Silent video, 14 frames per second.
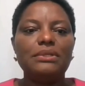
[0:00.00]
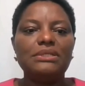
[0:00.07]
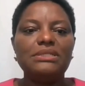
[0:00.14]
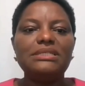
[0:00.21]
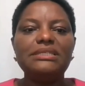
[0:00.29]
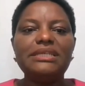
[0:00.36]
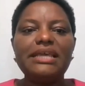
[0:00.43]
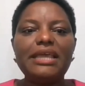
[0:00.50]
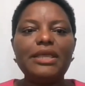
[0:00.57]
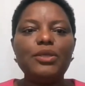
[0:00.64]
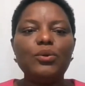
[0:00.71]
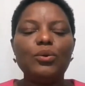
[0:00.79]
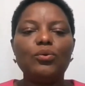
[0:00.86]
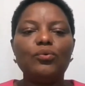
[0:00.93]
The day
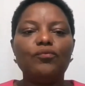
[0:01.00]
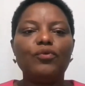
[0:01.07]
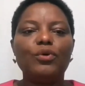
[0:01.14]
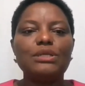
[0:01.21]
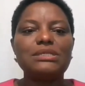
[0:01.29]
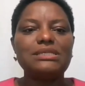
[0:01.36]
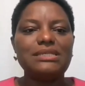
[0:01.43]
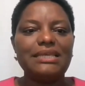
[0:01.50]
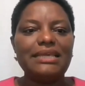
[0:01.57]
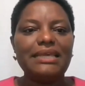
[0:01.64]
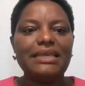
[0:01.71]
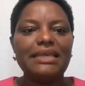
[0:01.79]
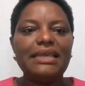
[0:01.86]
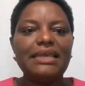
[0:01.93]
you fall
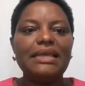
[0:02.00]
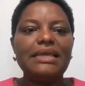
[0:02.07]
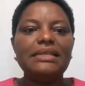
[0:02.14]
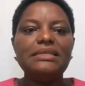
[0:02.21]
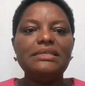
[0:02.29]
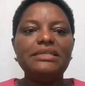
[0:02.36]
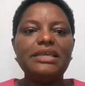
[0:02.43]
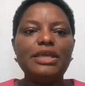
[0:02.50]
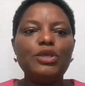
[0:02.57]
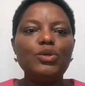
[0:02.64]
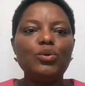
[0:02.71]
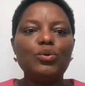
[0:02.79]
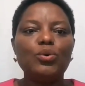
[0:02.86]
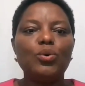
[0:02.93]
sick, the day
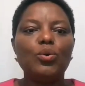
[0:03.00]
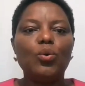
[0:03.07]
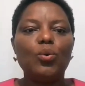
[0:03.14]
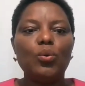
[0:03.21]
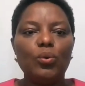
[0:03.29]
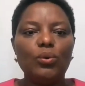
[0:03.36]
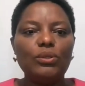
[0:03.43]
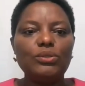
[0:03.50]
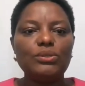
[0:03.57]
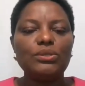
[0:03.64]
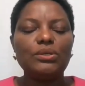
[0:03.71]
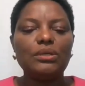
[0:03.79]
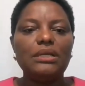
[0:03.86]
you grow old,